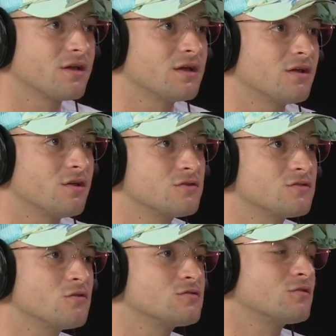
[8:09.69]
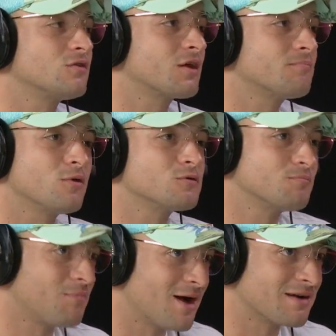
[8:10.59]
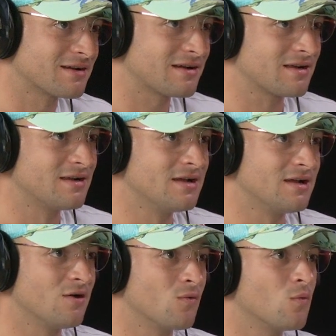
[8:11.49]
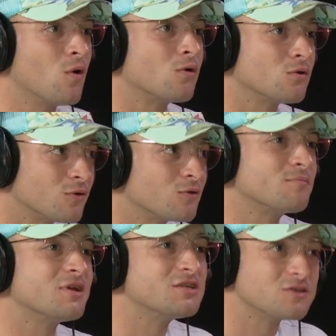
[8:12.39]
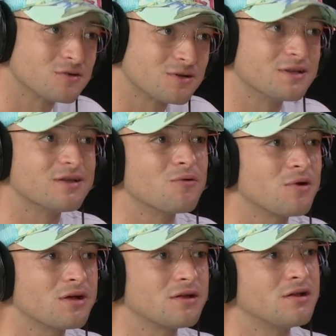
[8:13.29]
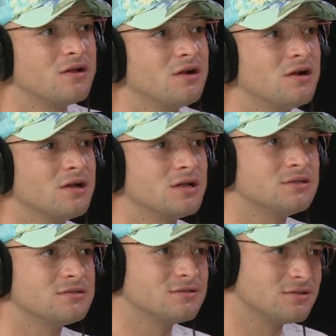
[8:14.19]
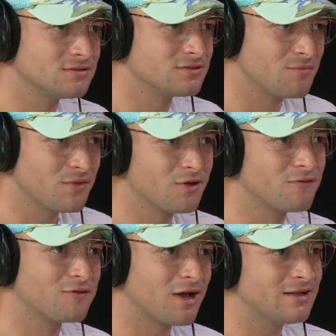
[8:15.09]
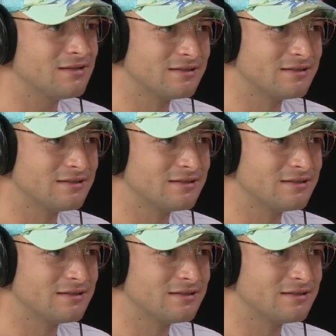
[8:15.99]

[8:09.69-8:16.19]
Is also like post-punk world or vision in a way. Is there something of that